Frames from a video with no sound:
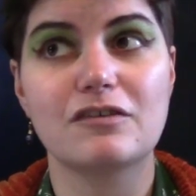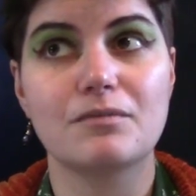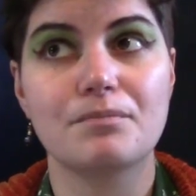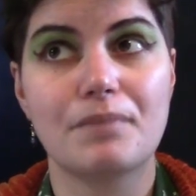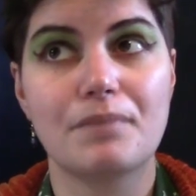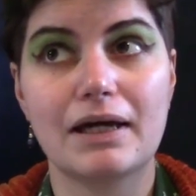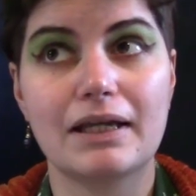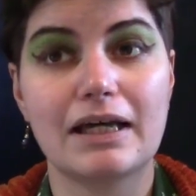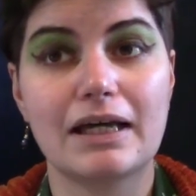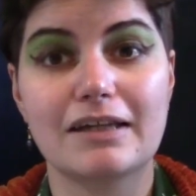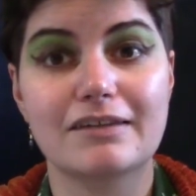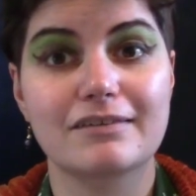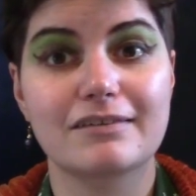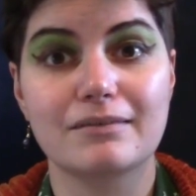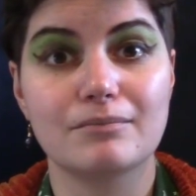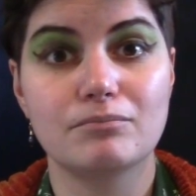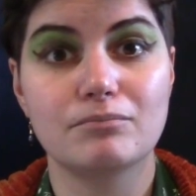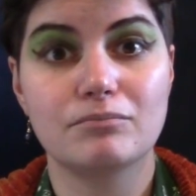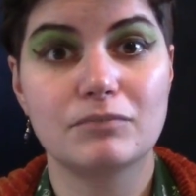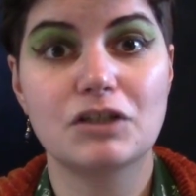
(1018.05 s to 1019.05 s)

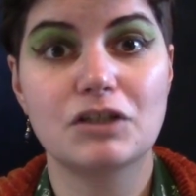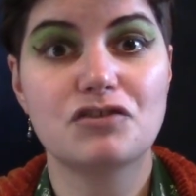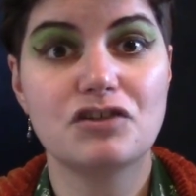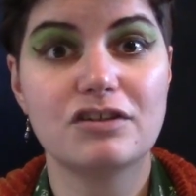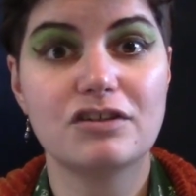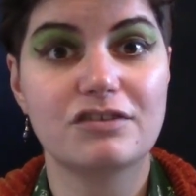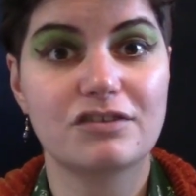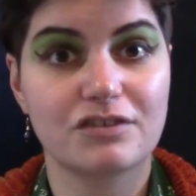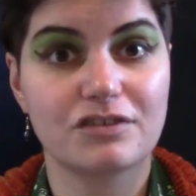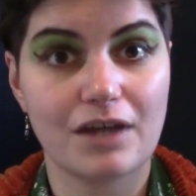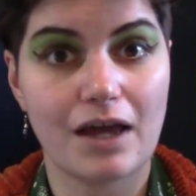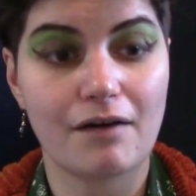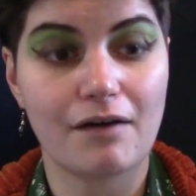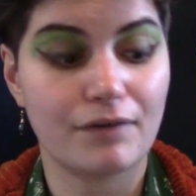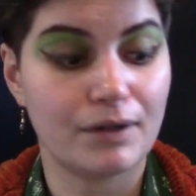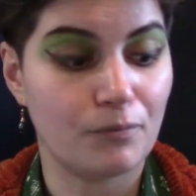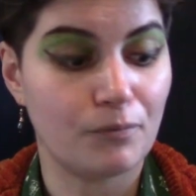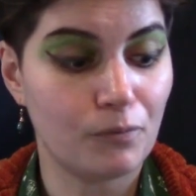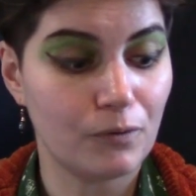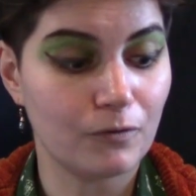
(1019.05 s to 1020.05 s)
badass, legit
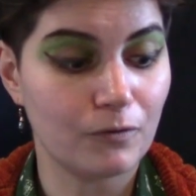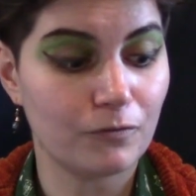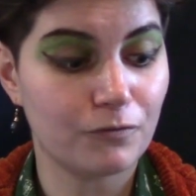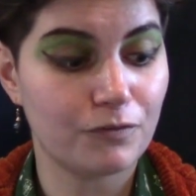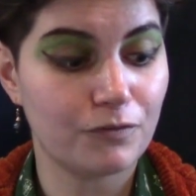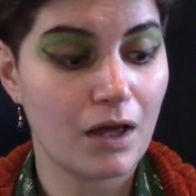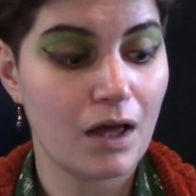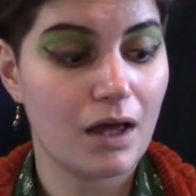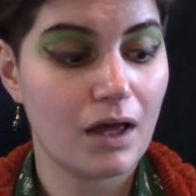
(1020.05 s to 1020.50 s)
scary wolf